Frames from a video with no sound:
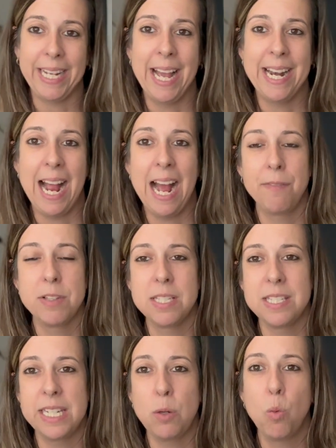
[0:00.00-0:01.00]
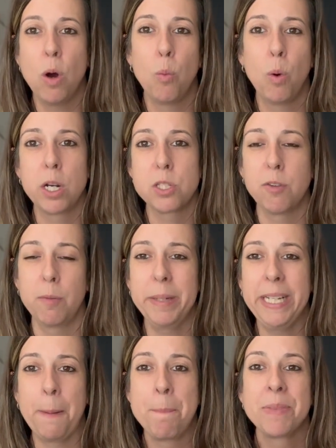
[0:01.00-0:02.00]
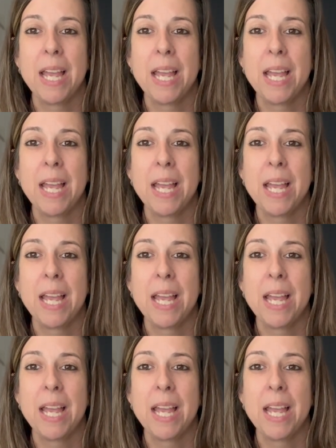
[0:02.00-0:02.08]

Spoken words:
And I have to see what works for me.